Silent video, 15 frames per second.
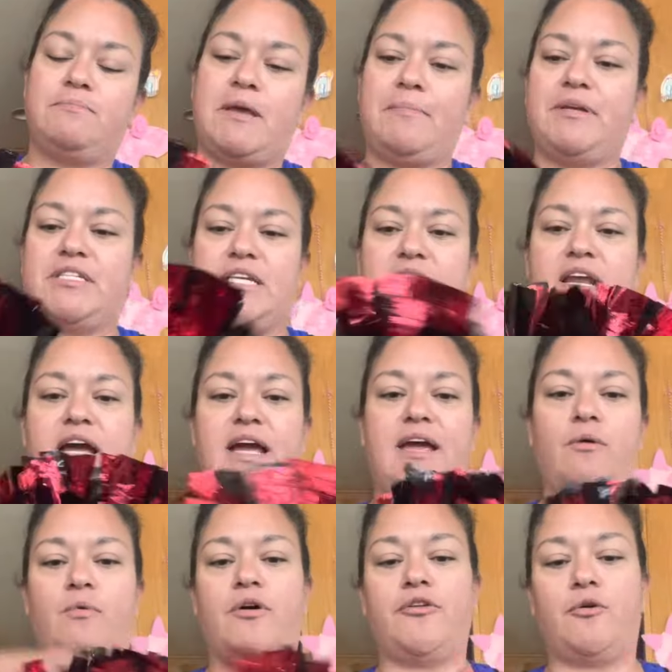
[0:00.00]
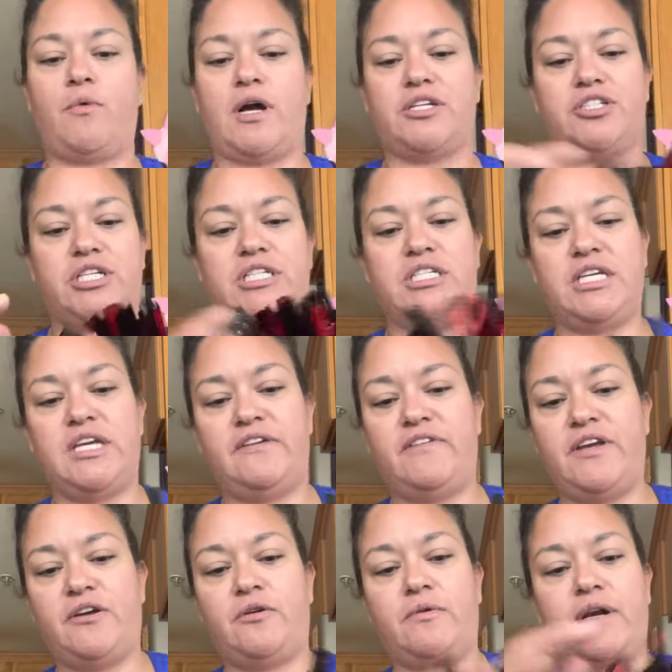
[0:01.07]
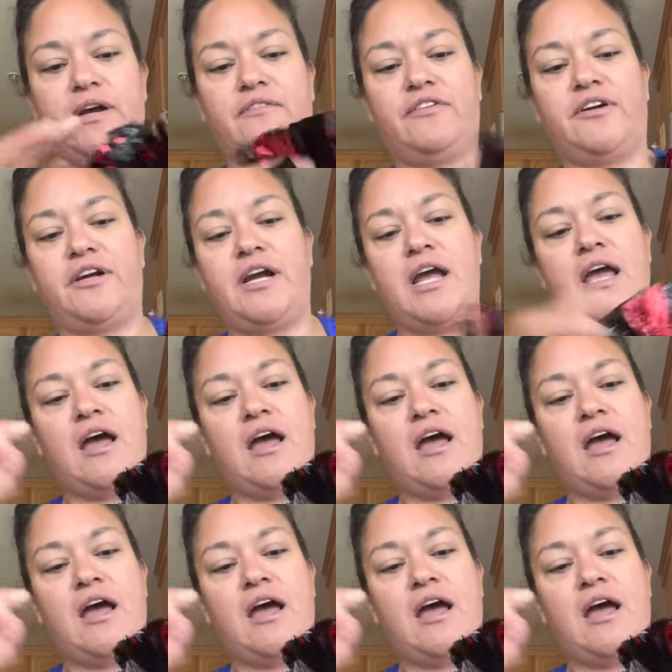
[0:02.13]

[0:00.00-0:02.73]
maybe tonight while they're watching TV or whatever,